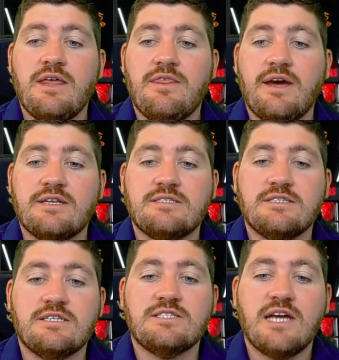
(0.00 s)
that
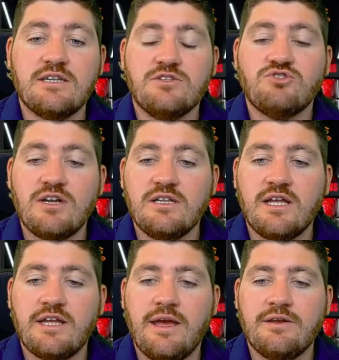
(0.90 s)
citing the struggle
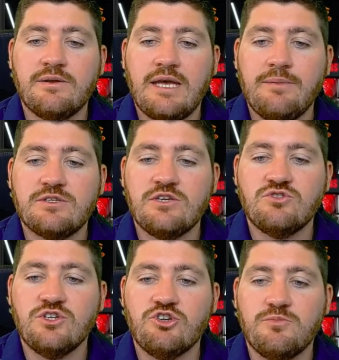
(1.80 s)
in the chemical
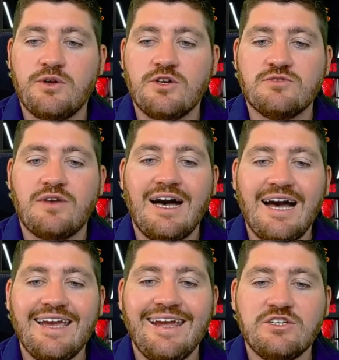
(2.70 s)
industry in Europe because of the
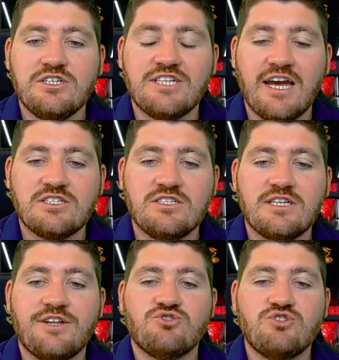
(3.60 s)
high energy taxes
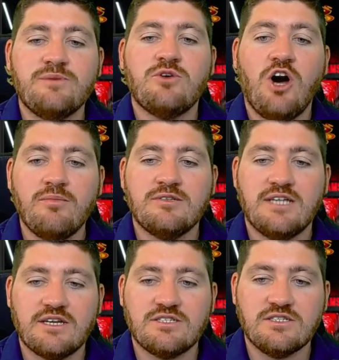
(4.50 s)
and extreme carbon
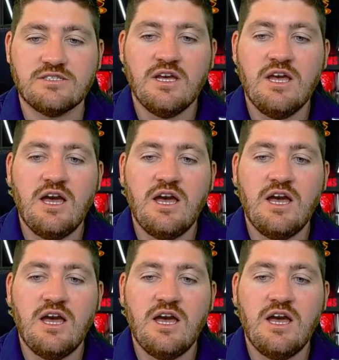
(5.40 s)
taxes,